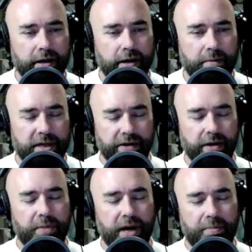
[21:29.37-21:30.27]

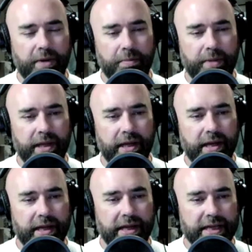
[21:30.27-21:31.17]
material pop up in
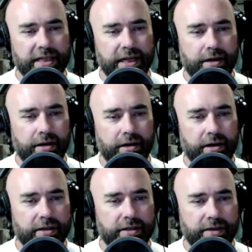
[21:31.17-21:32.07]
the next year?
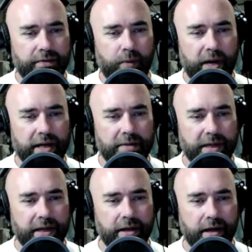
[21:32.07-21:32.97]
Is stuff waiting to
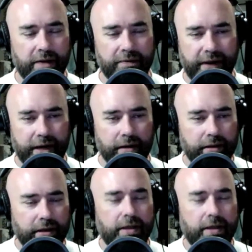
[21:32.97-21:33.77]
be unveiled?